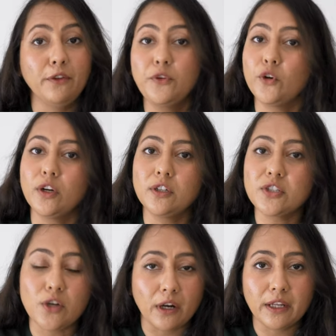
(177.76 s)
If you're
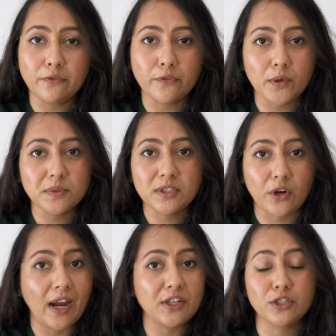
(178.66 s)
starting from
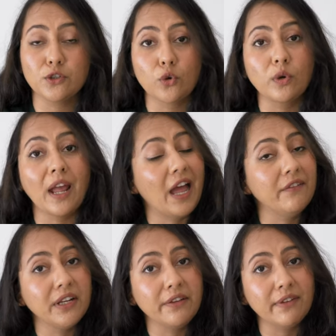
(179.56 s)
scratch and don't
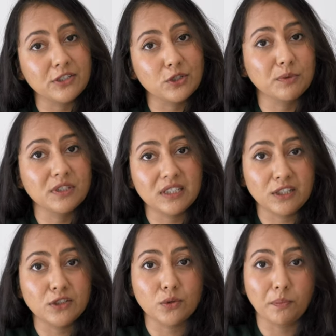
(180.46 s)
have any vegetable
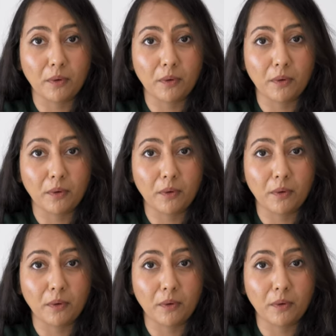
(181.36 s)
seeds to